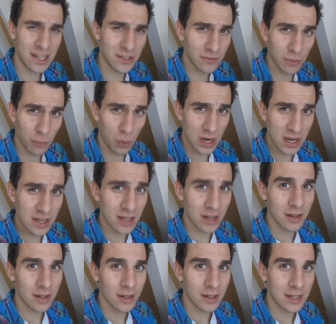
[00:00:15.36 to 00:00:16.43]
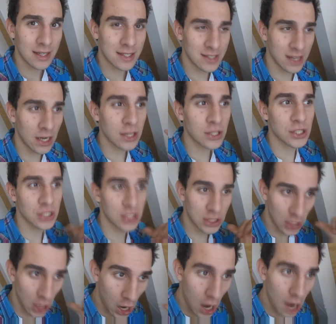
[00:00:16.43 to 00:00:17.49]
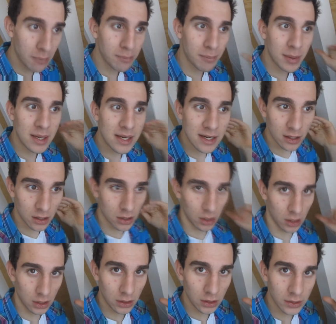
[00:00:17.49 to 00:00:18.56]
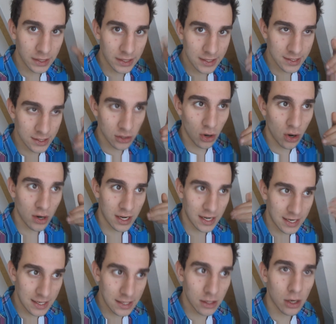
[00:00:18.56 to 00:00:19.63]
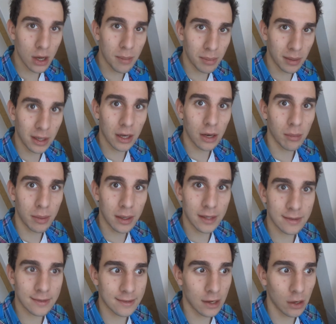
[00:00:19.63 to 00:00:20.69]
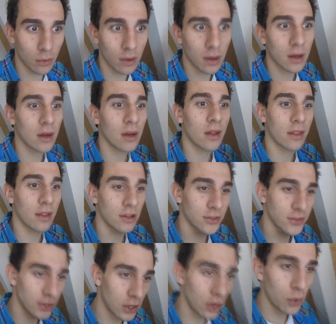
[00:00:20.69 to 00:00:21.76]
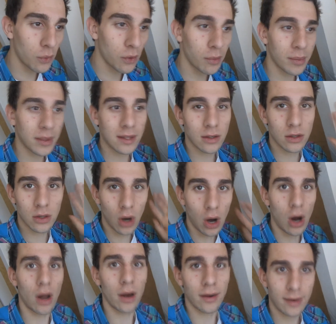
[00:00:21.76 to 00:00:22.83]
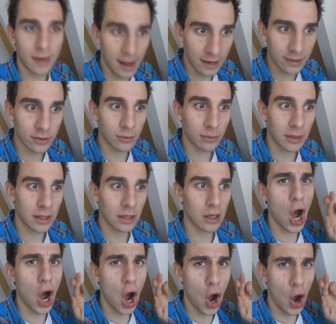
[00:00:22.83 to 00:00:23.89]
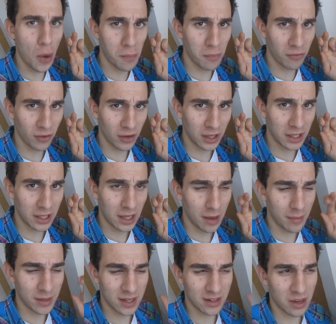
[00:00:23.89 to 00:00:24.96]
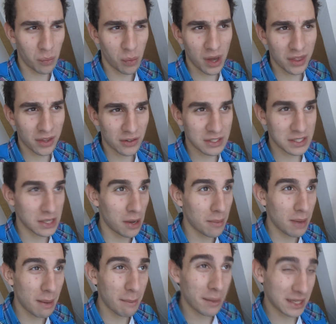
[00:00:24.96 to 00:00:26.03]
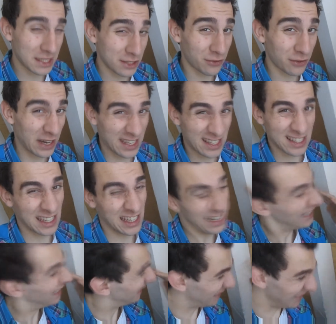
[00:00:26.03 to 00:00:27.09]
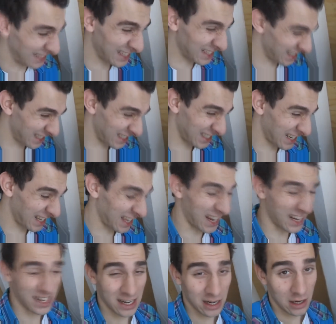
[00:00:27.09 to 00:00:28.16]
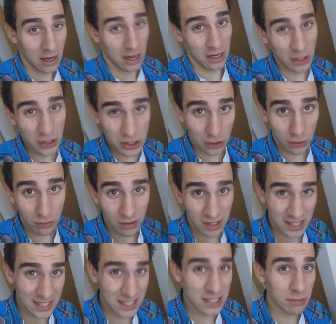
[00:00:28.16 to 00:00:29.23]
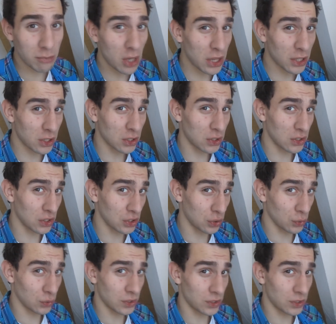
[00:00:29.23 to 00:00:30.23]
end of the week, it's gonna stop being cold and start eating up a little bit. So the snow will be gone next week. Hopefully. I mean, the weather is not my best friend. Let's just say that. And also, I had some other good news.